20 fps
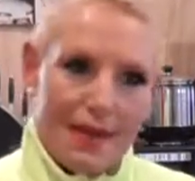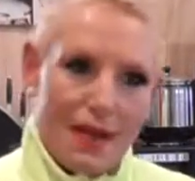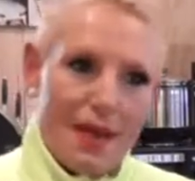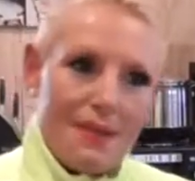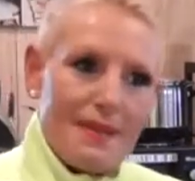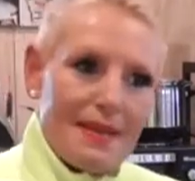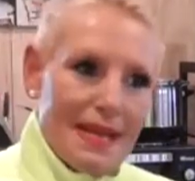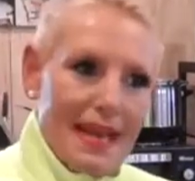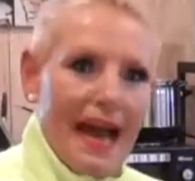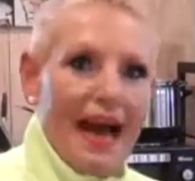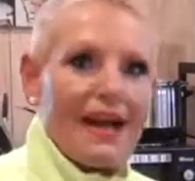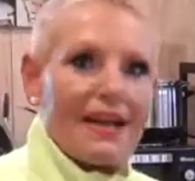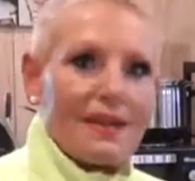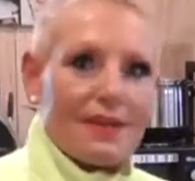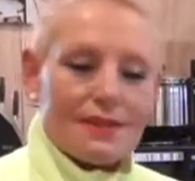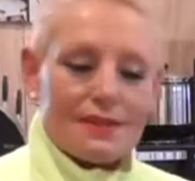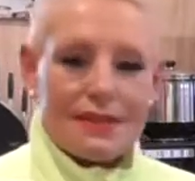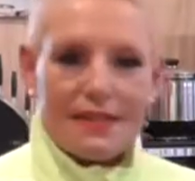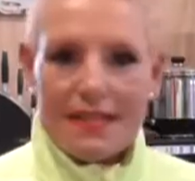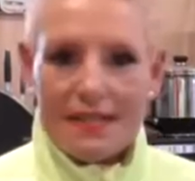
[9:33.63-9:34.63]
Nobody
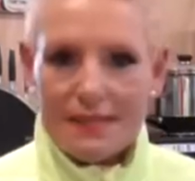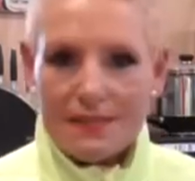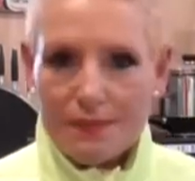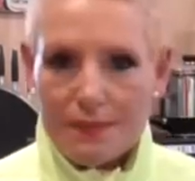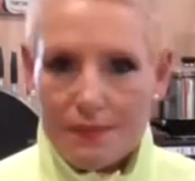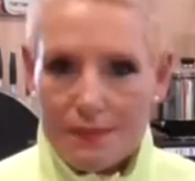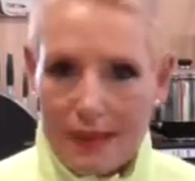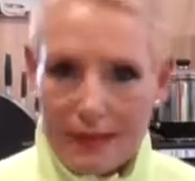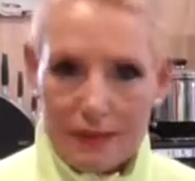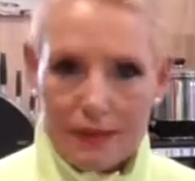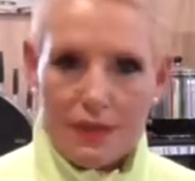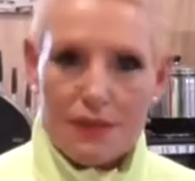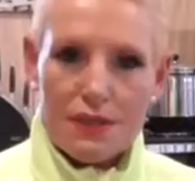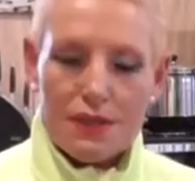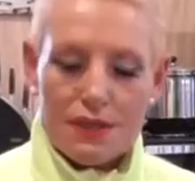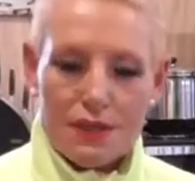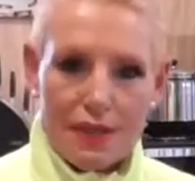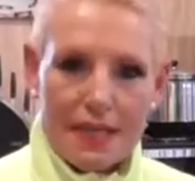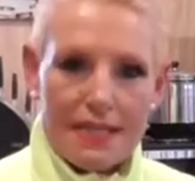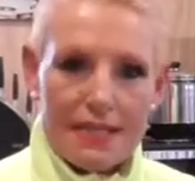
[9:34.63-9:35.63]
argues that there's four
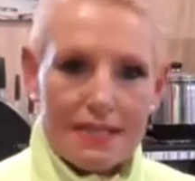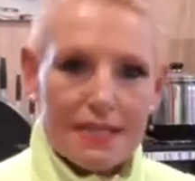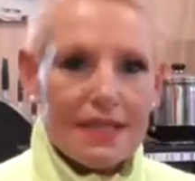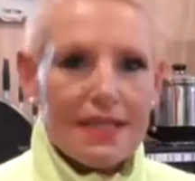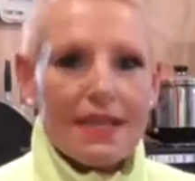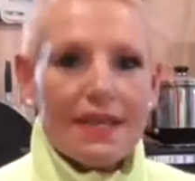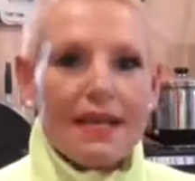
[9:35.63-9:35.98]
macronutrients.